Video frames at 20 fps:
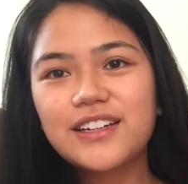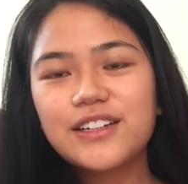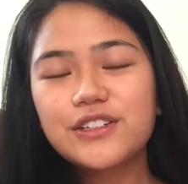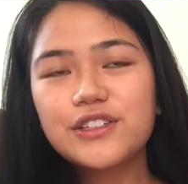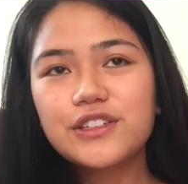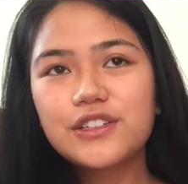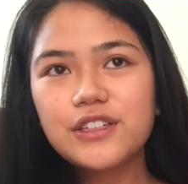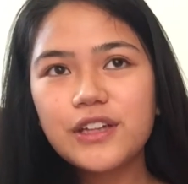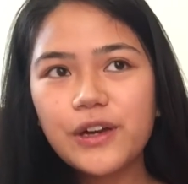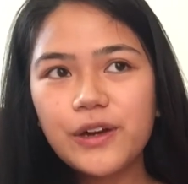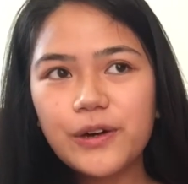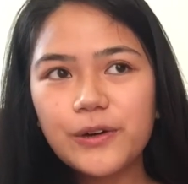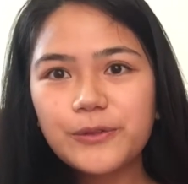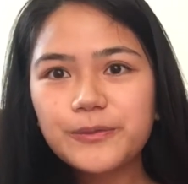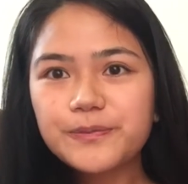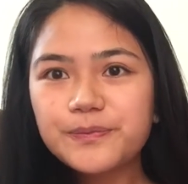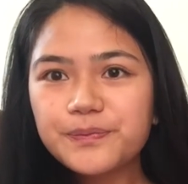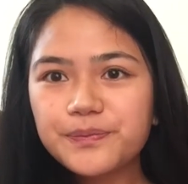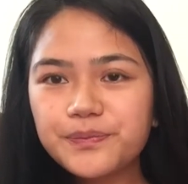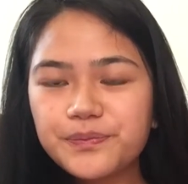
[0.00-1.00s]
So
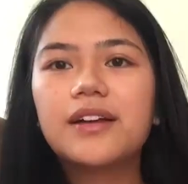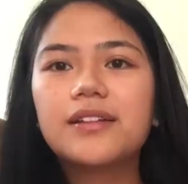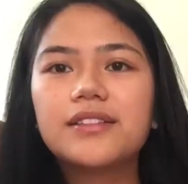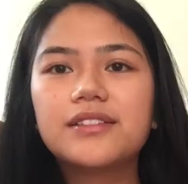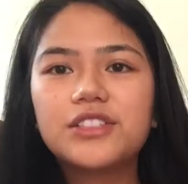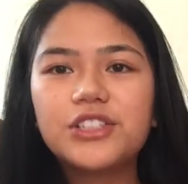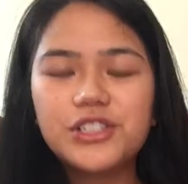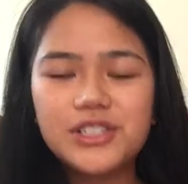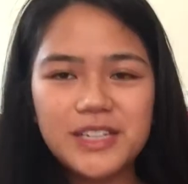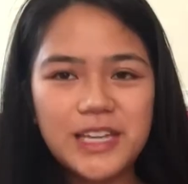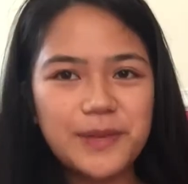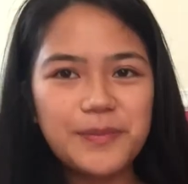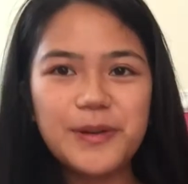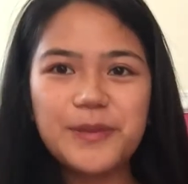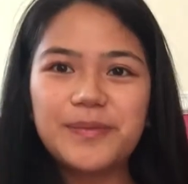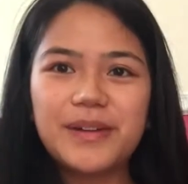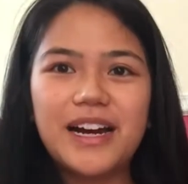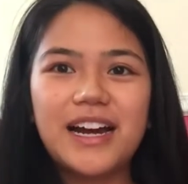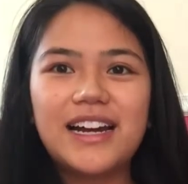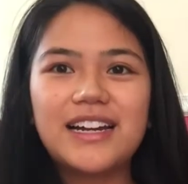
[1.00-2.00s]
just keep
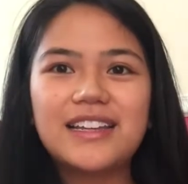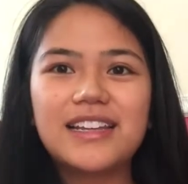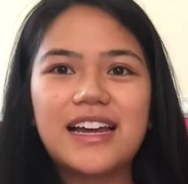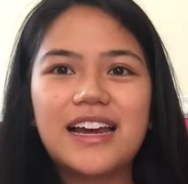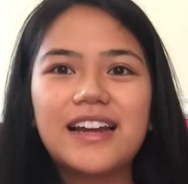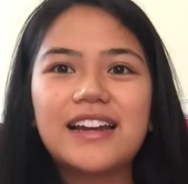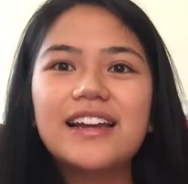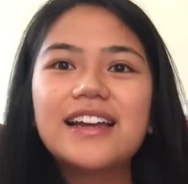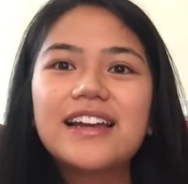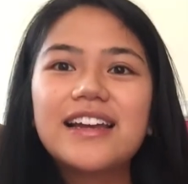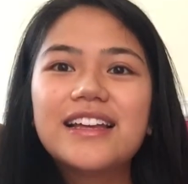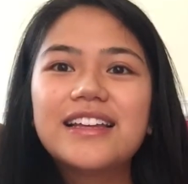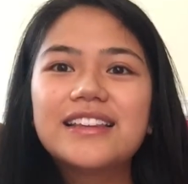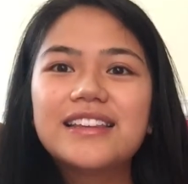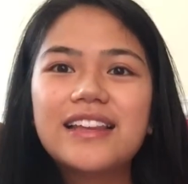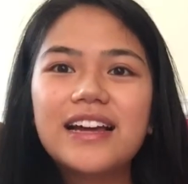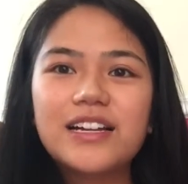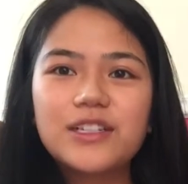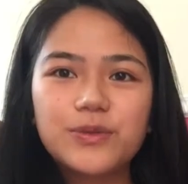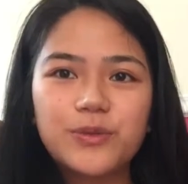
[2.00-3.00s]
in mind that
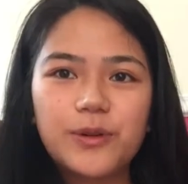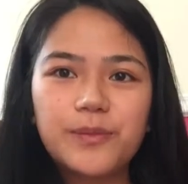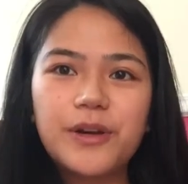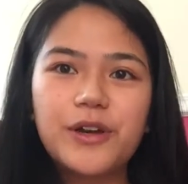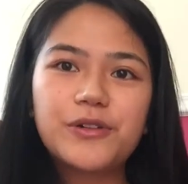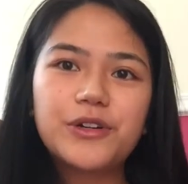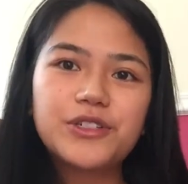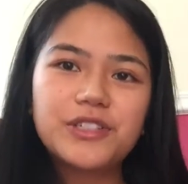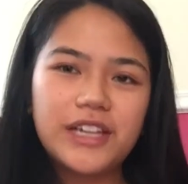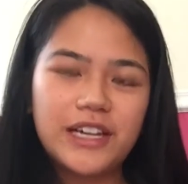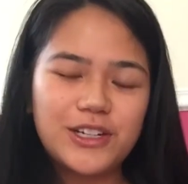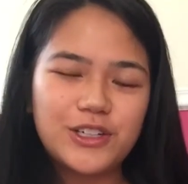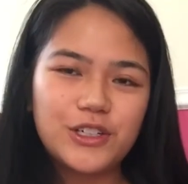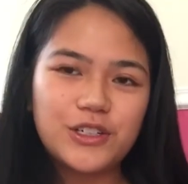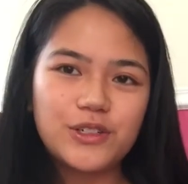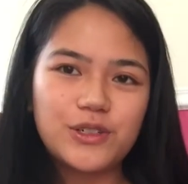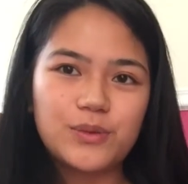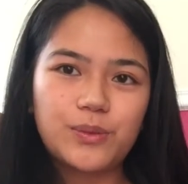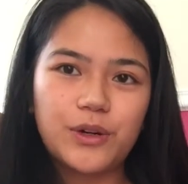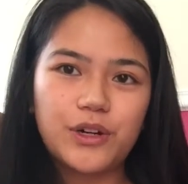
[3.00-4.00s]
that's where my
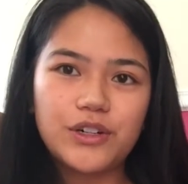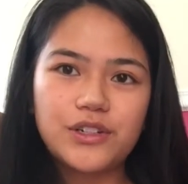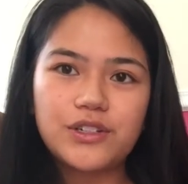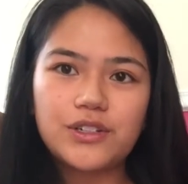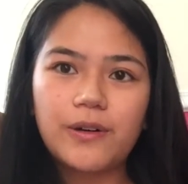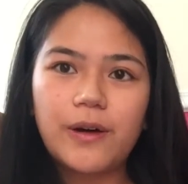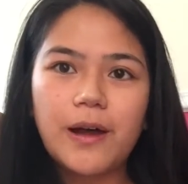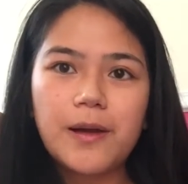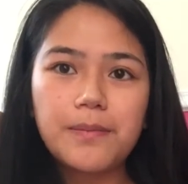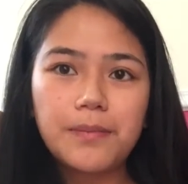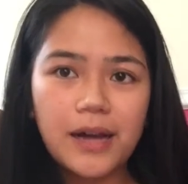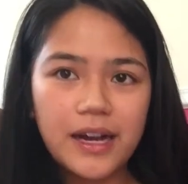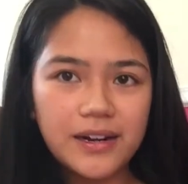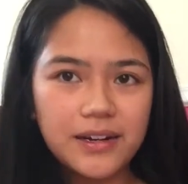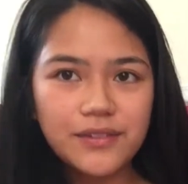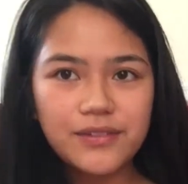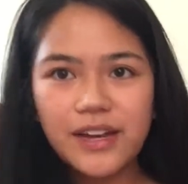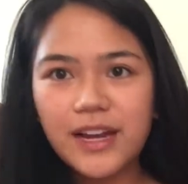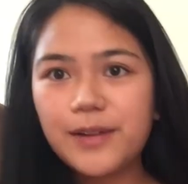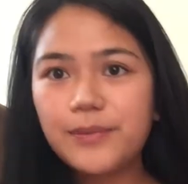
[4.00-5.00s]
rotations were, so I might
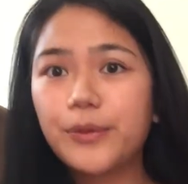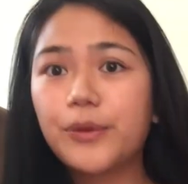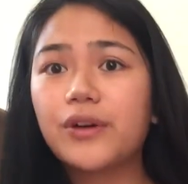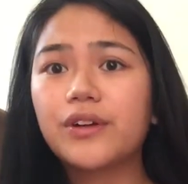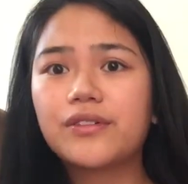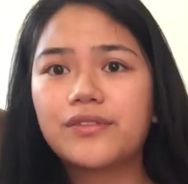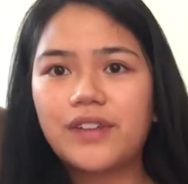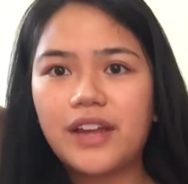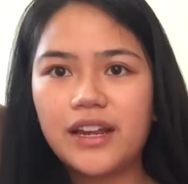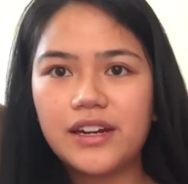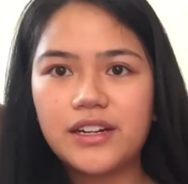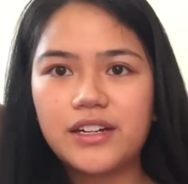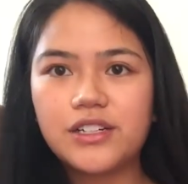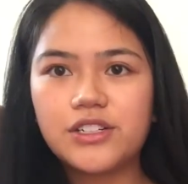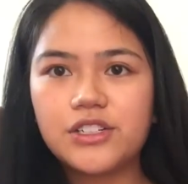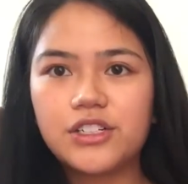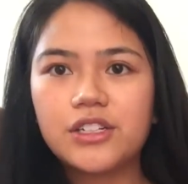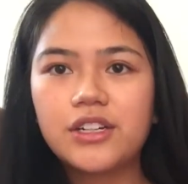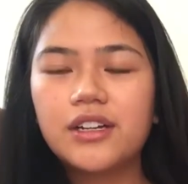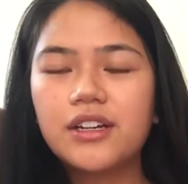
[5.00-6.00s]
have had more
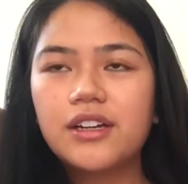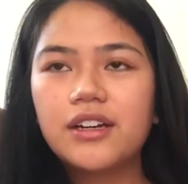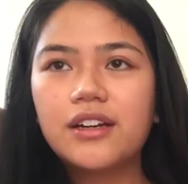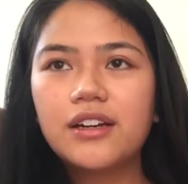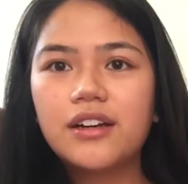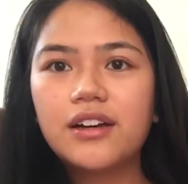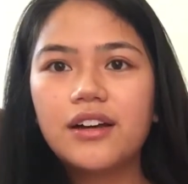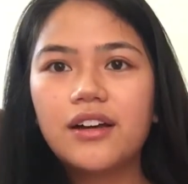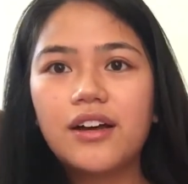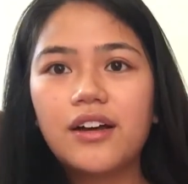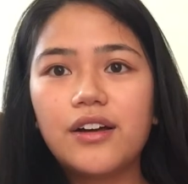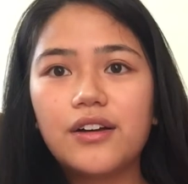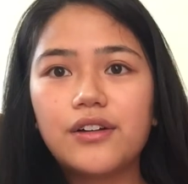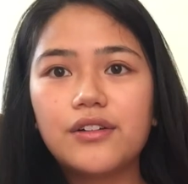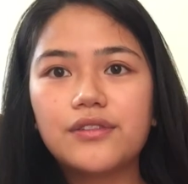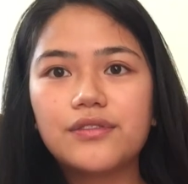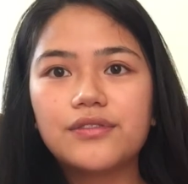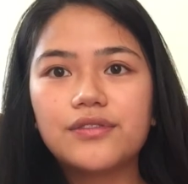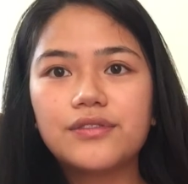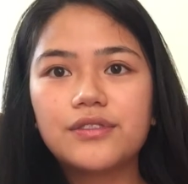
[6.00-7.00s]
advantage
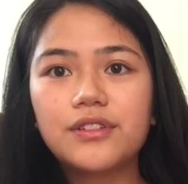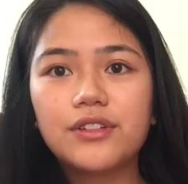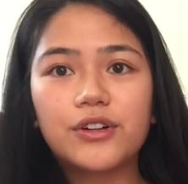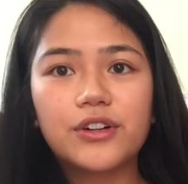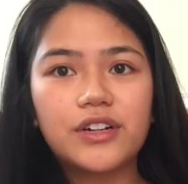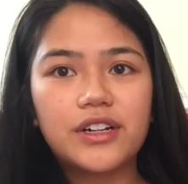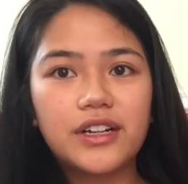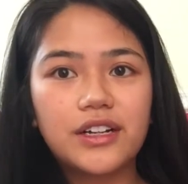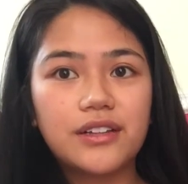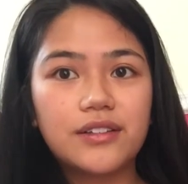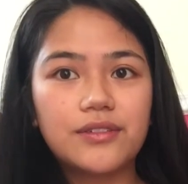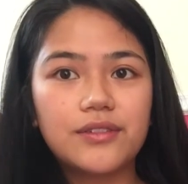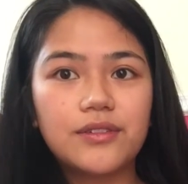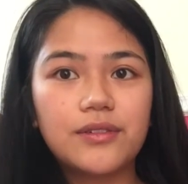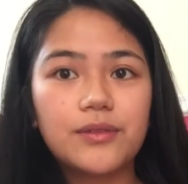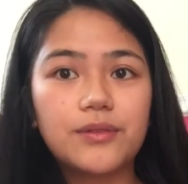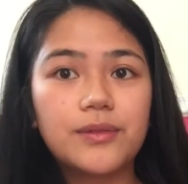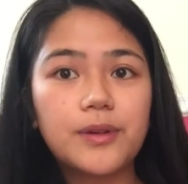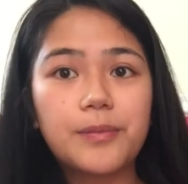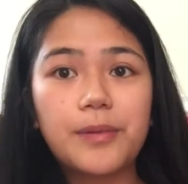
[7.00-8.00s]
of learning
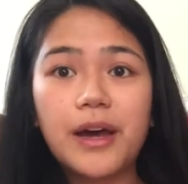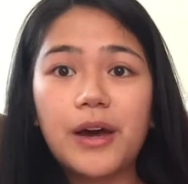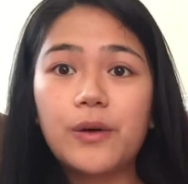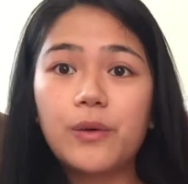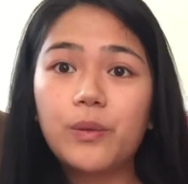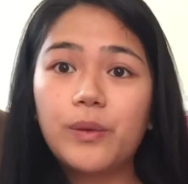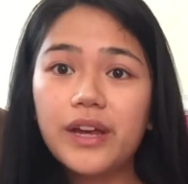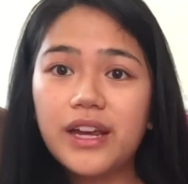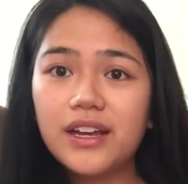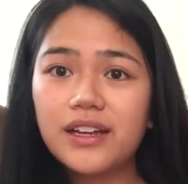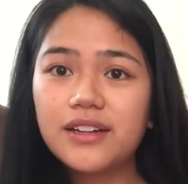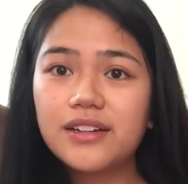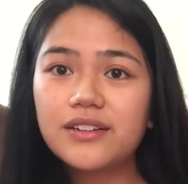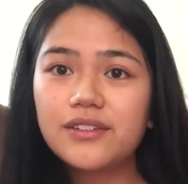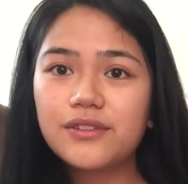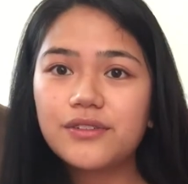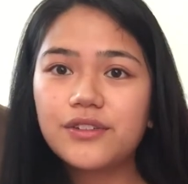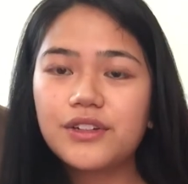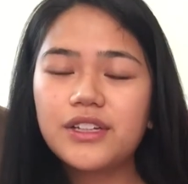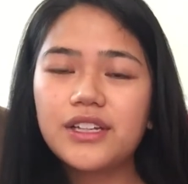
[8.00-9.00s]
about WIC
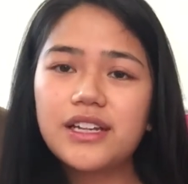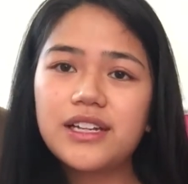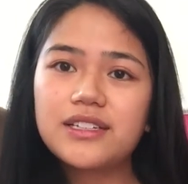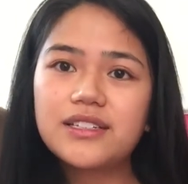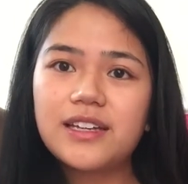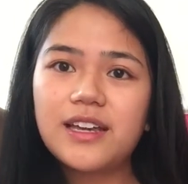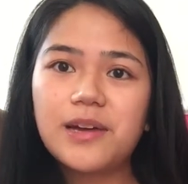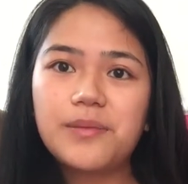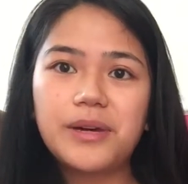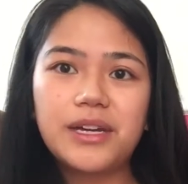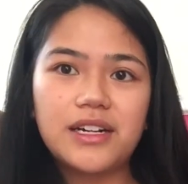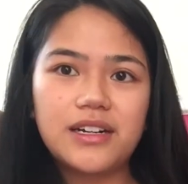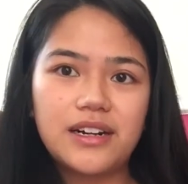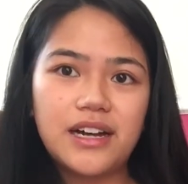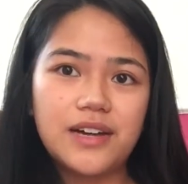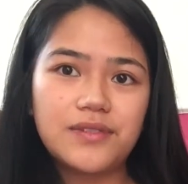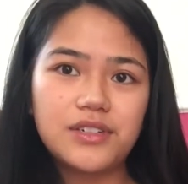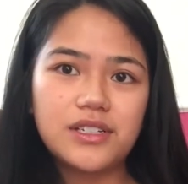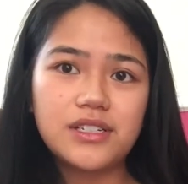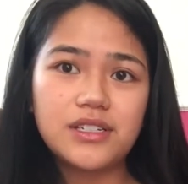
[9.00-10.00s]
for the exam. I didn't
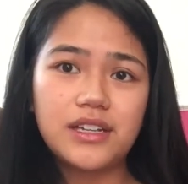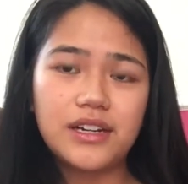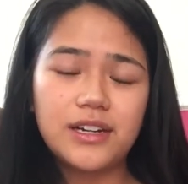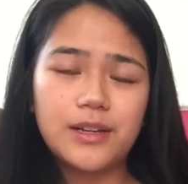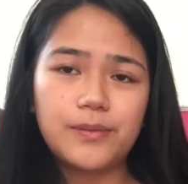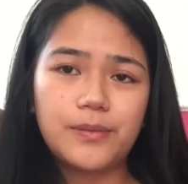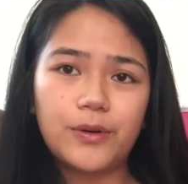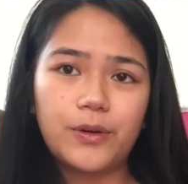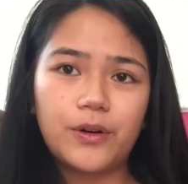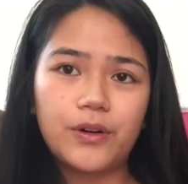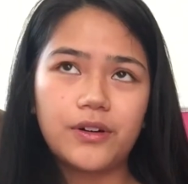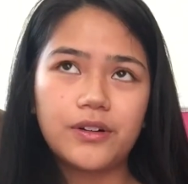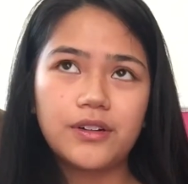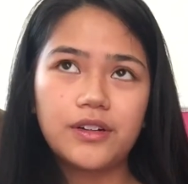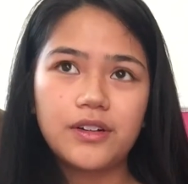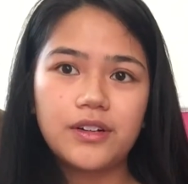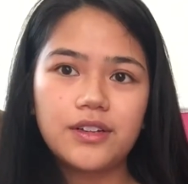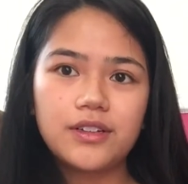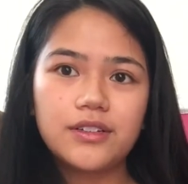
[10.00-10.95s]
have to study more